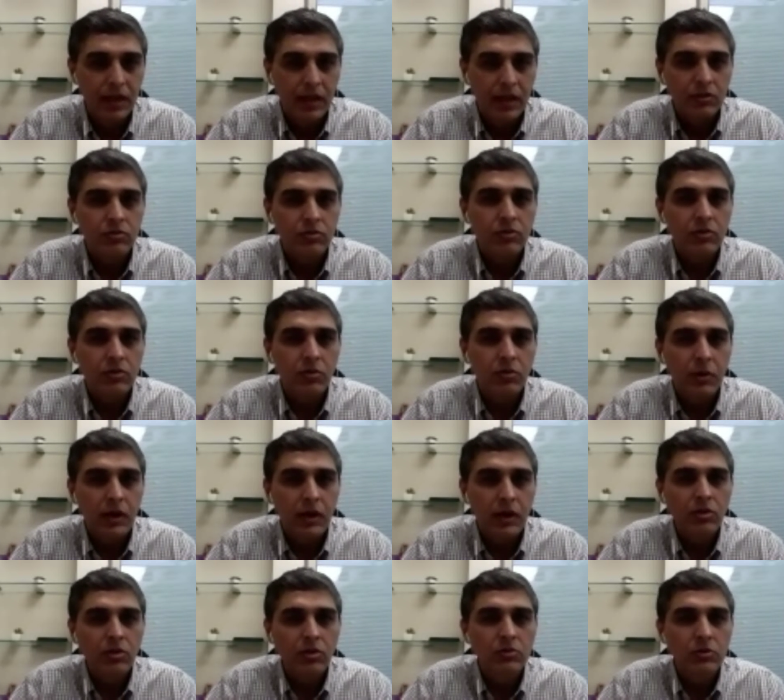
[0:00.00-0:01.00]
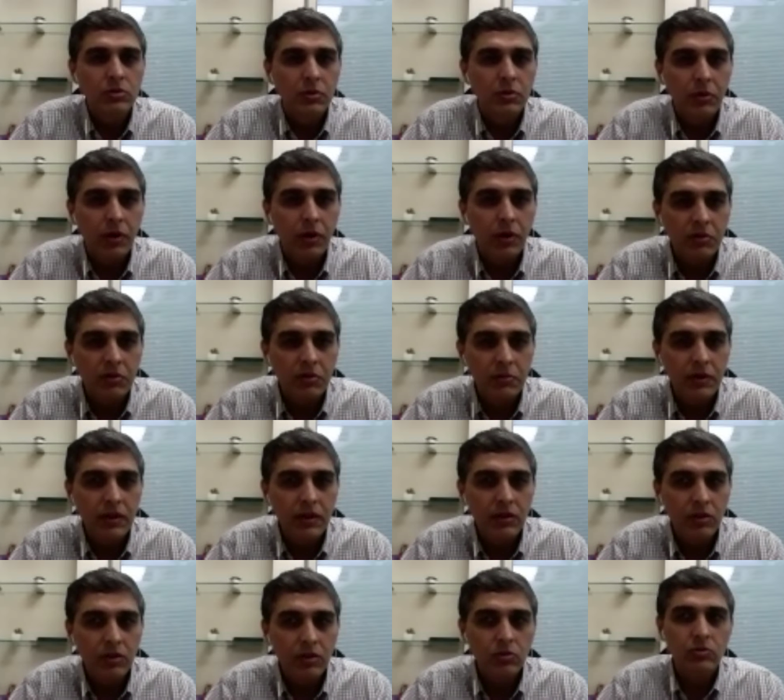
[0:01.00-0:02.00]
So the way you would probably
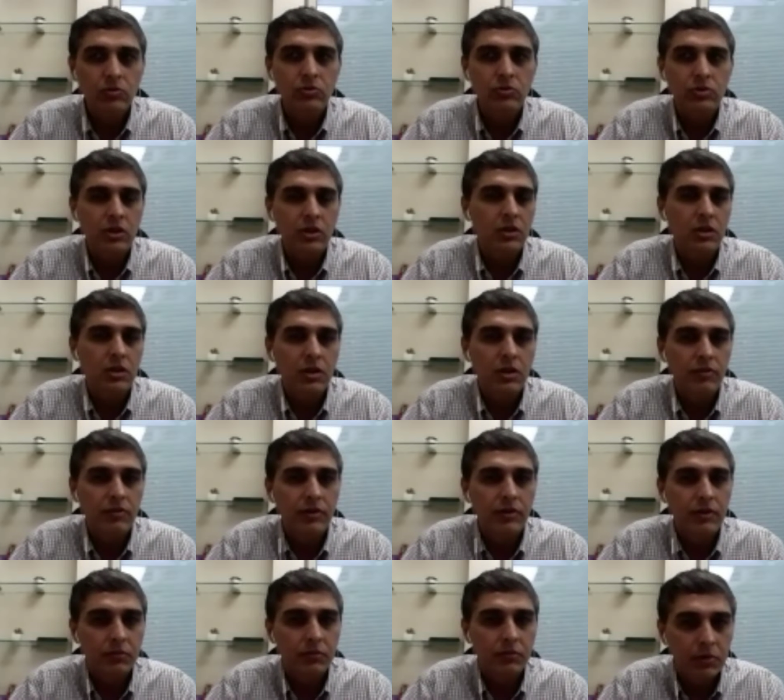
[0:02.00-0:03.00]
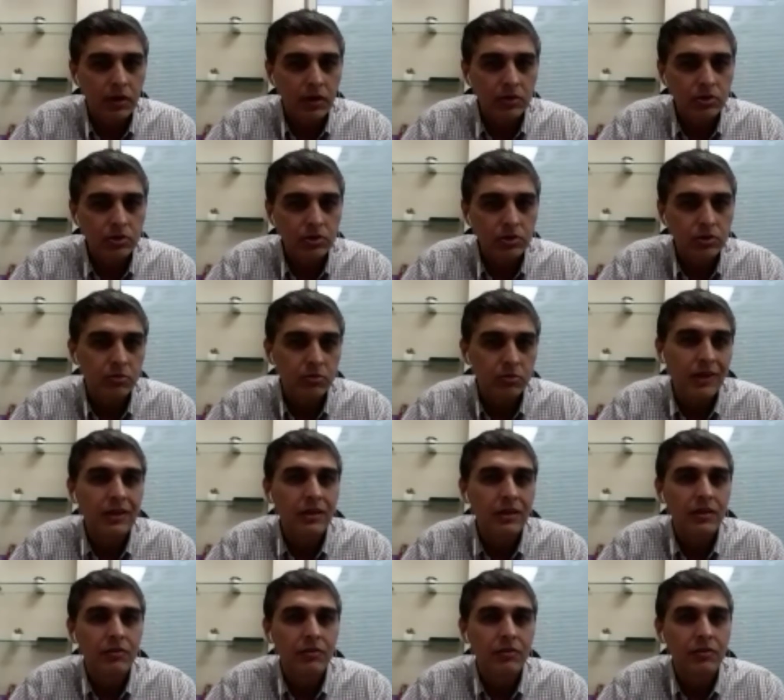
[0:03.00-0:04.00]
use a different brush to make
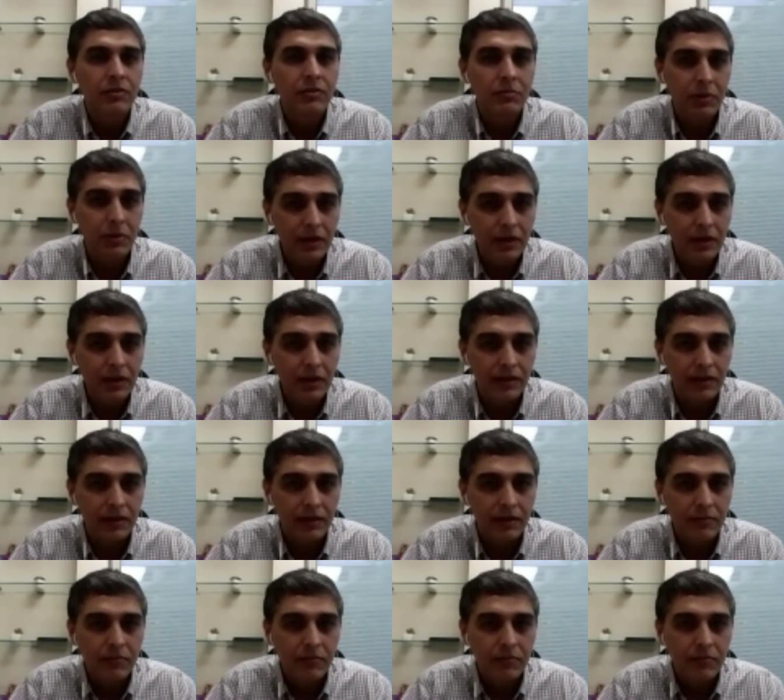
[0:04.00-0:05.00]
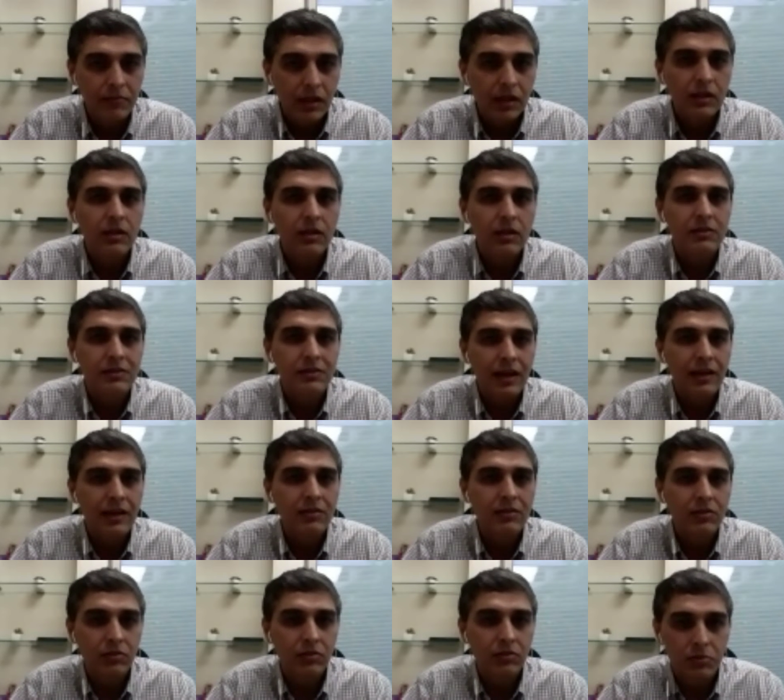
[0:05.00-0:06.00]
a different painting, the
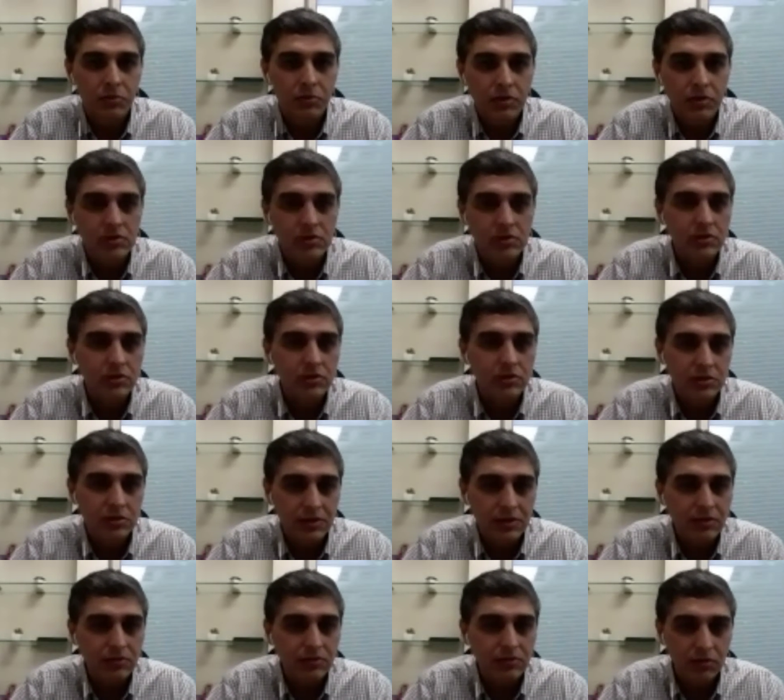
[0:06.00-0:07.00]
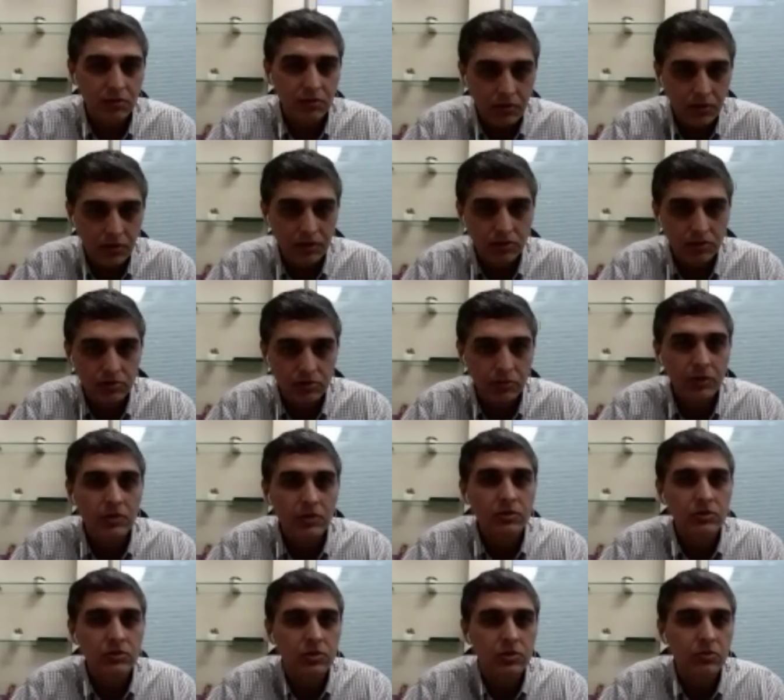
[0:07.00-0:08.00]
size of the bristles, the size of the brush,
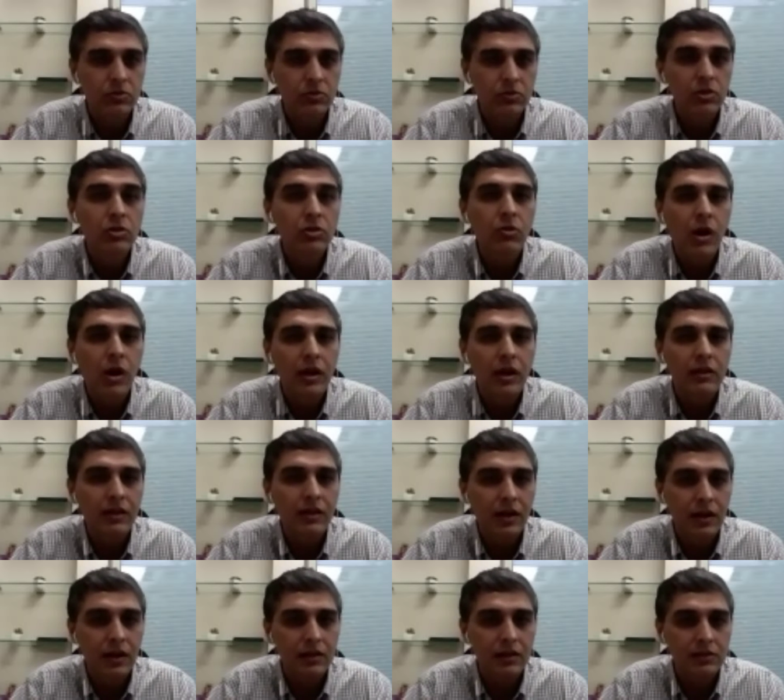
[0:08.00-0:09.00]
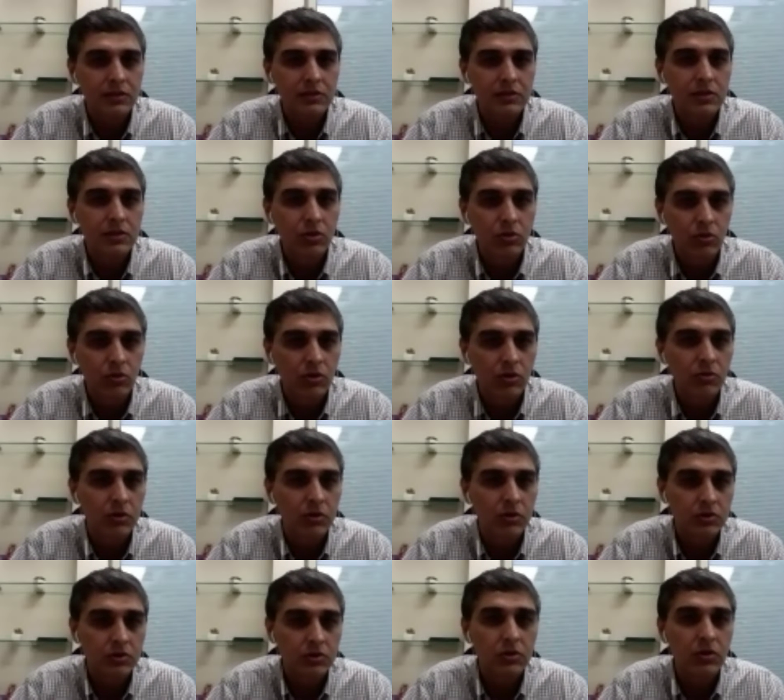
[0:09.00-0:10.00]
because you are the artist and you know
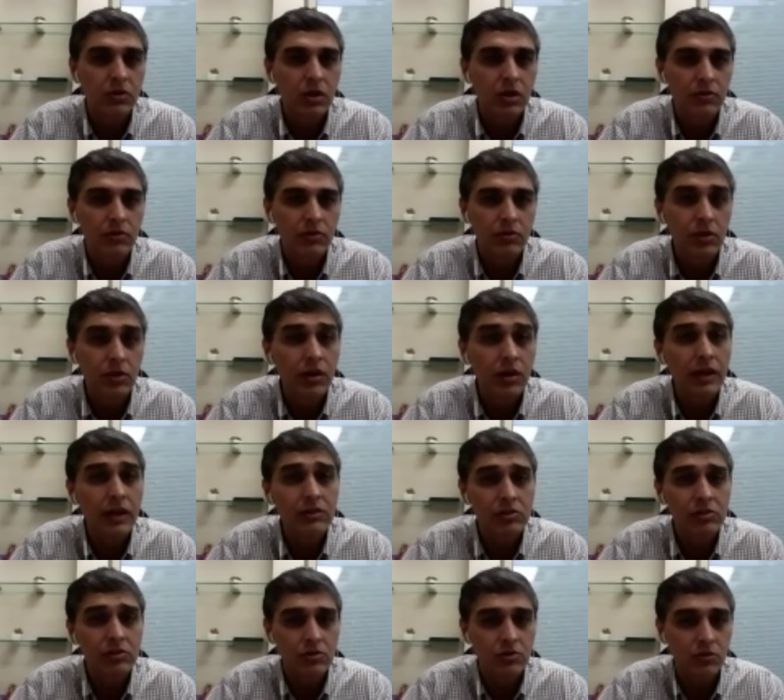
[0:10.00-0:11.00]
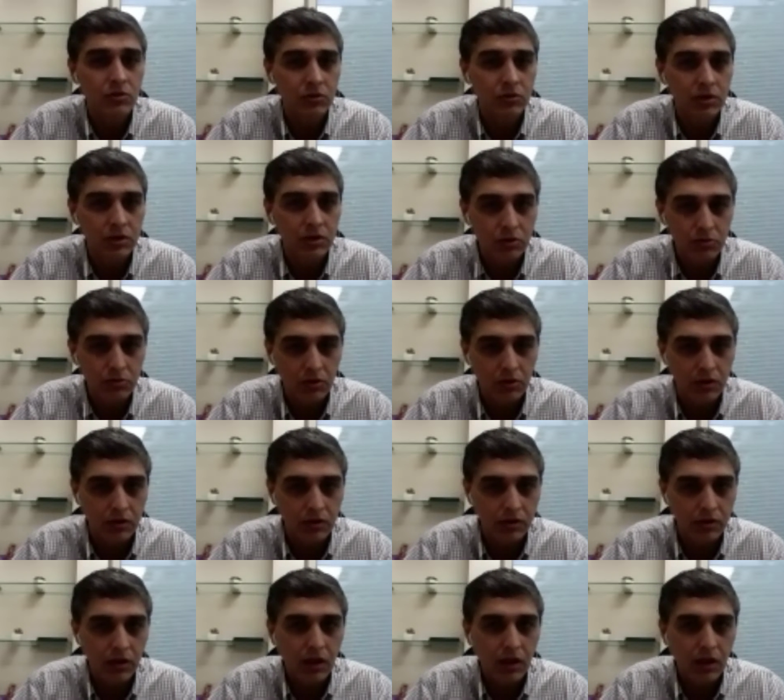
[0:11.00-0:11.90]
what's going to give you the right stroke that you want.